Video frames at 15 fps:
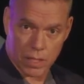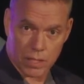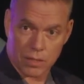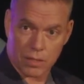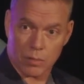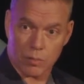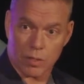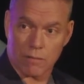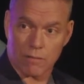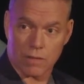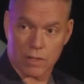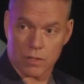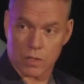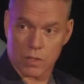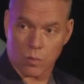it's going to be a
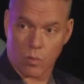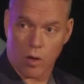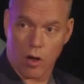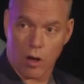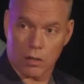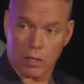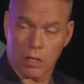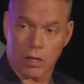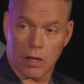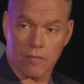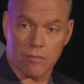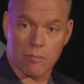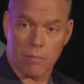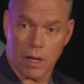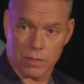vicious wall
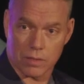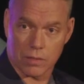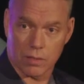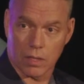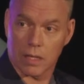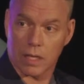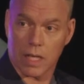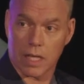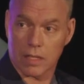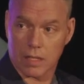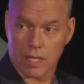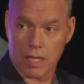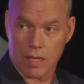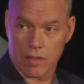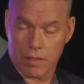of muscle and
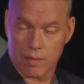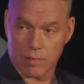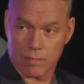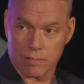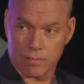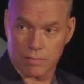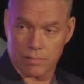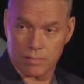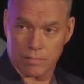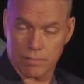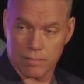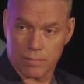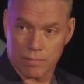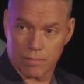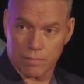teeth.
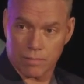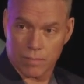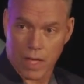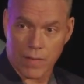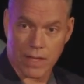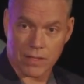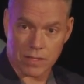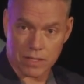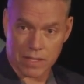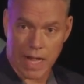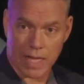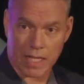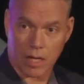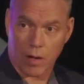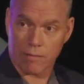And that's
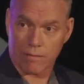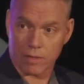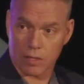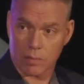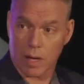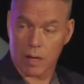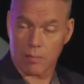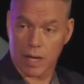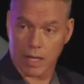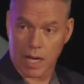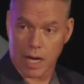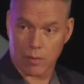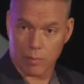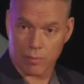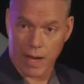exactly how I feel about my
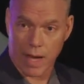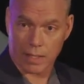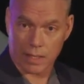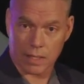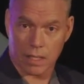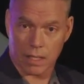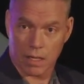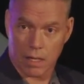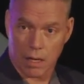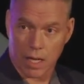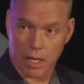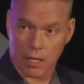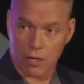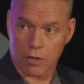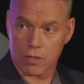chiropractic
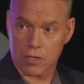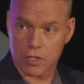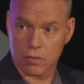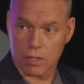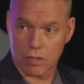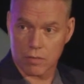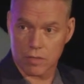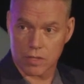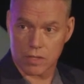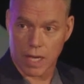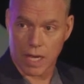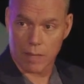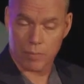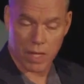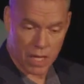I encourage you to do the
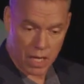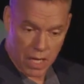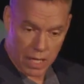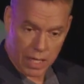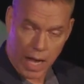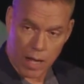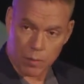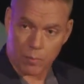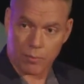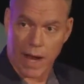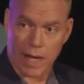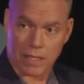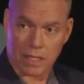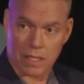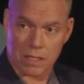same.
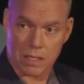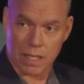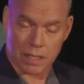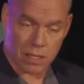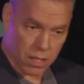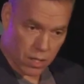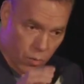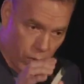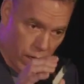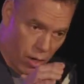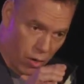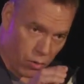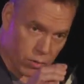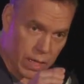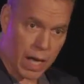Chiropractic is it. We
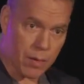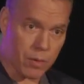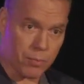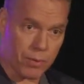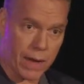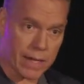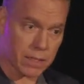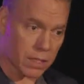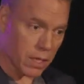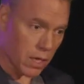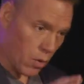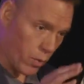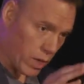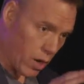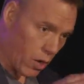own chiropractic.
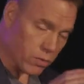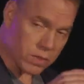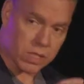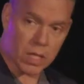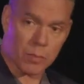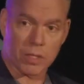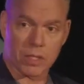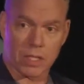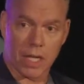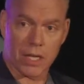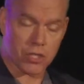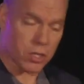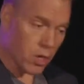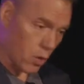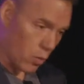We own
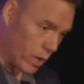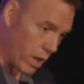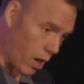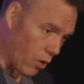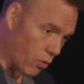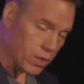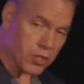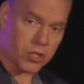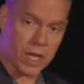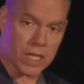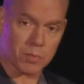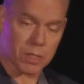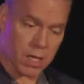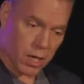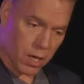subluxation. We own
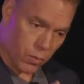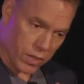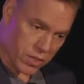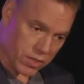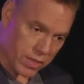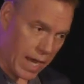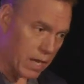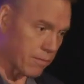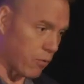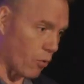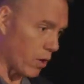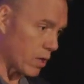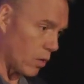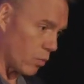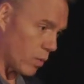adjustment. We stand
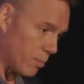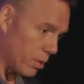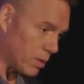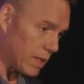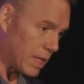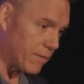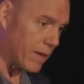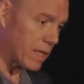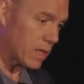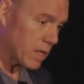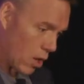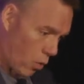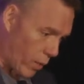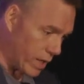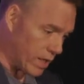for it. We believe in it.
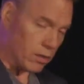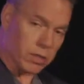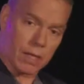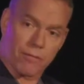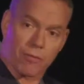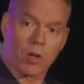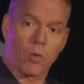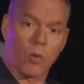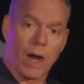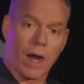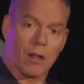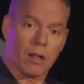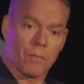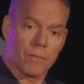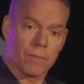We deliver it
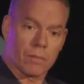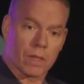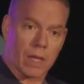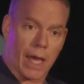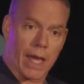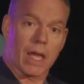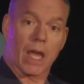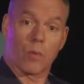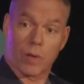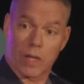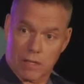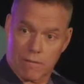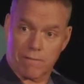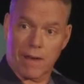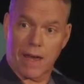well, okay? And we
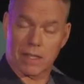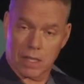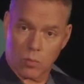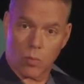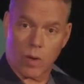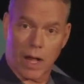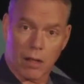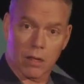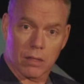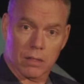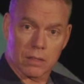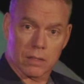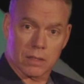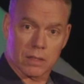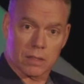defend it
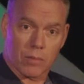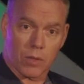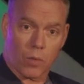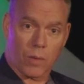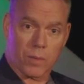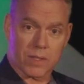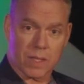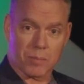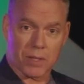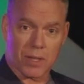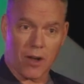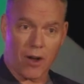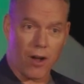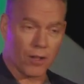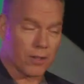well with what we simply
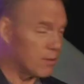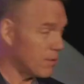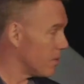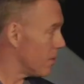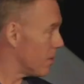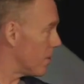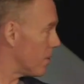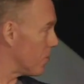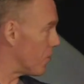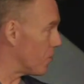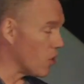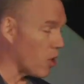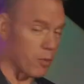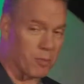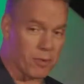call the
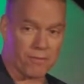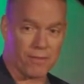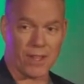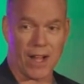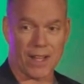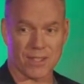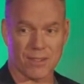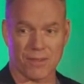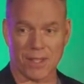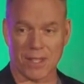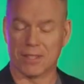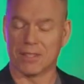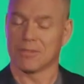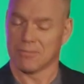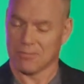Doberman philosophy
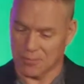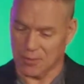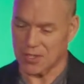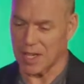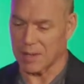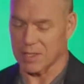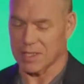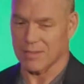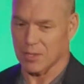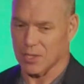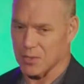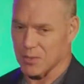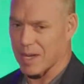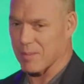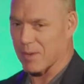which, I'm,
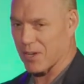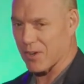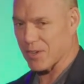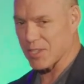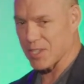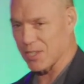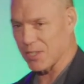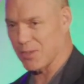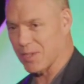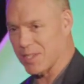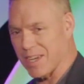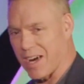which is what I'm encouraging you to